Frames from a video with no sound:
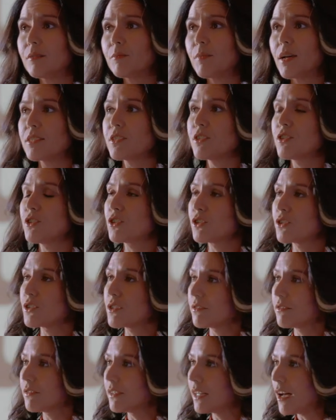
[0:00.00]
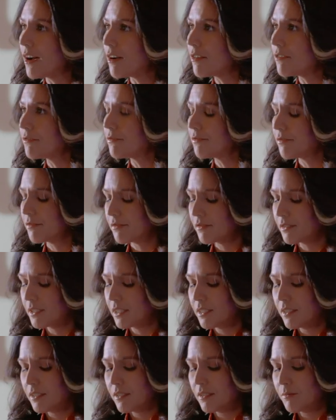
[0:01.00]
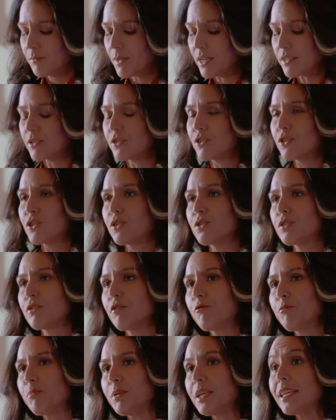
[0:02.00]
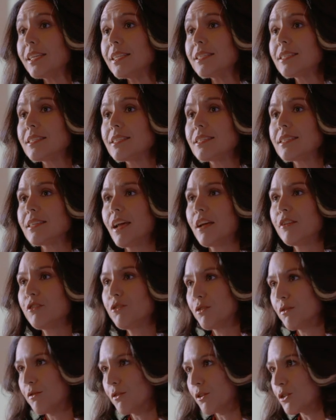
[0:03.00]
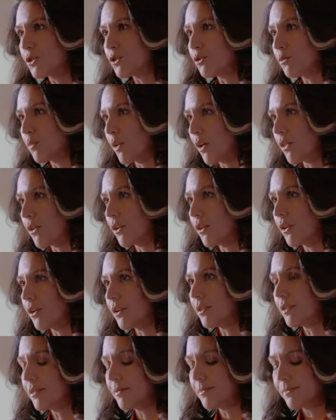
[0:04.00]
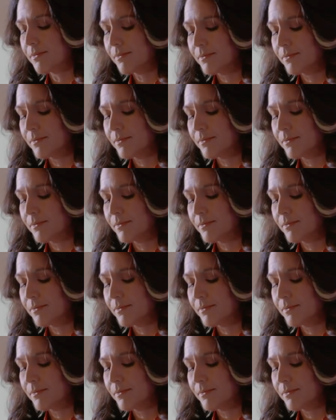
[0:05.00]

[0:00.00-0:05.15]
messengers of love, messengers of peace and universal brotherhood.